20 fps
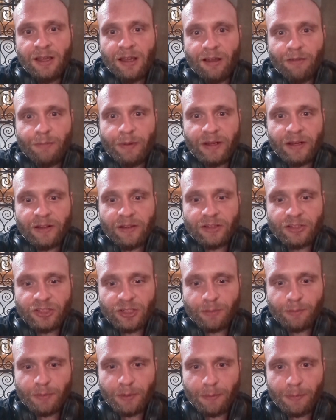I've been in the
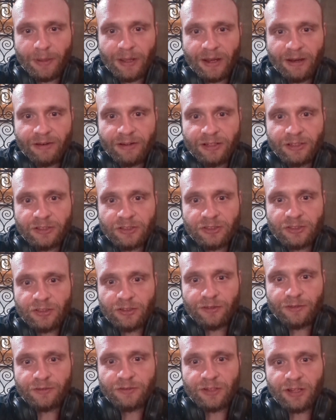gym preparing and
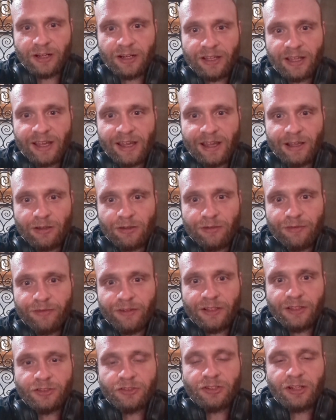stuff, trying to get
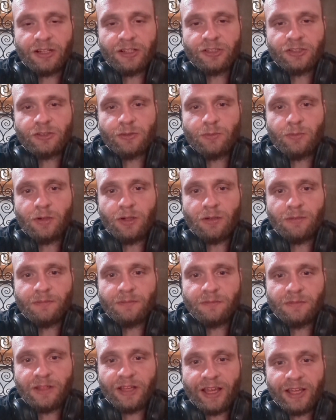healthy and trying to somewhat
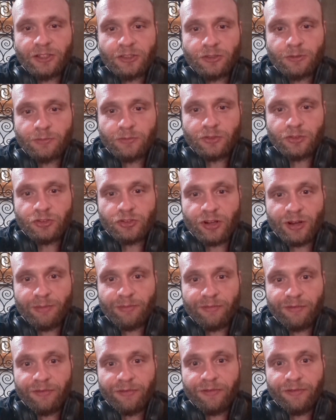gain some
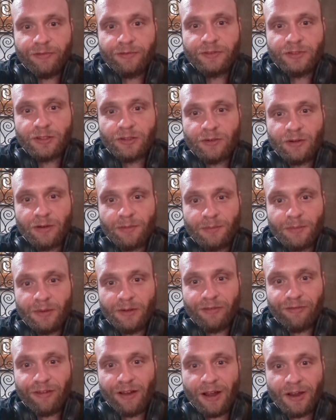strength to go on
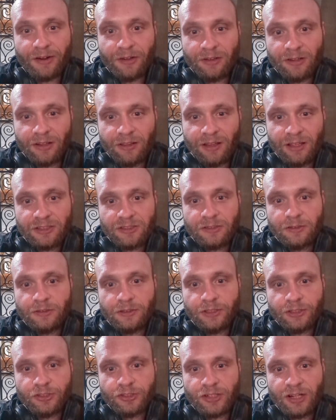my final and last
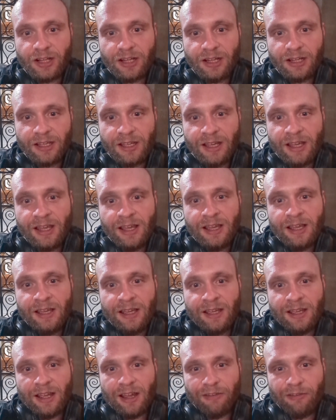hunger strike.
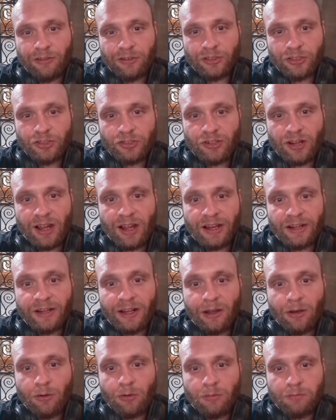I've hunger strike
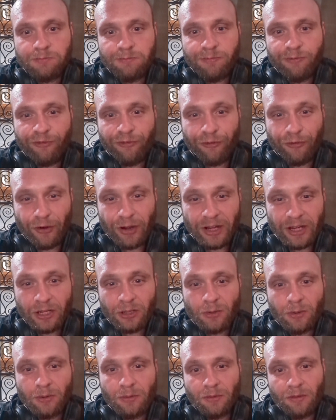now
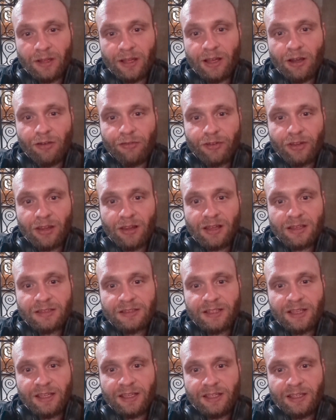frequently over the
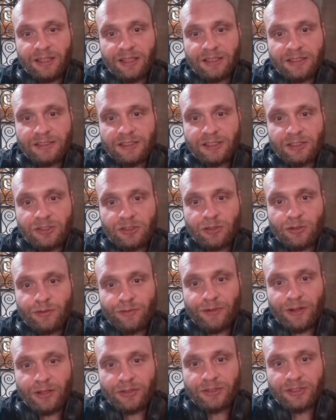last 8 years since
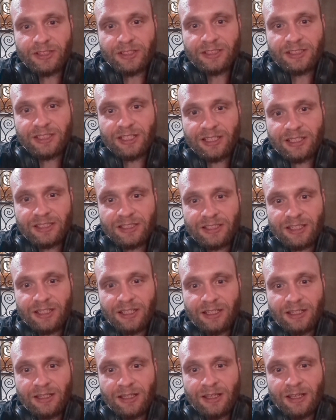
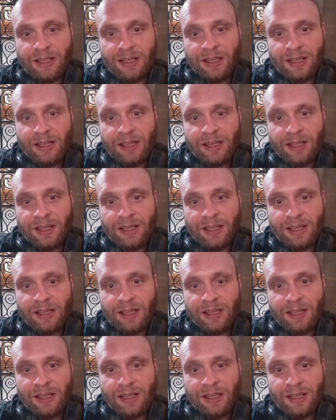2016,